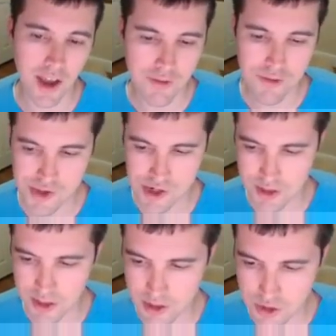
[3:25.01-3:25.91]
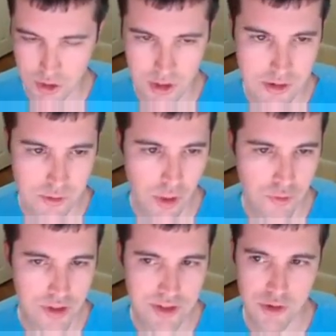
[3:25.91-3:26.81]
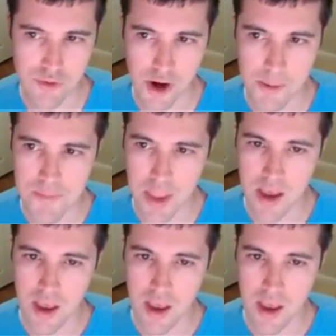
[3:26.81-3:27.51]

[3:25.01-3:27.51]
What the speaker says: I've certainly enjoyed WealthFront so far.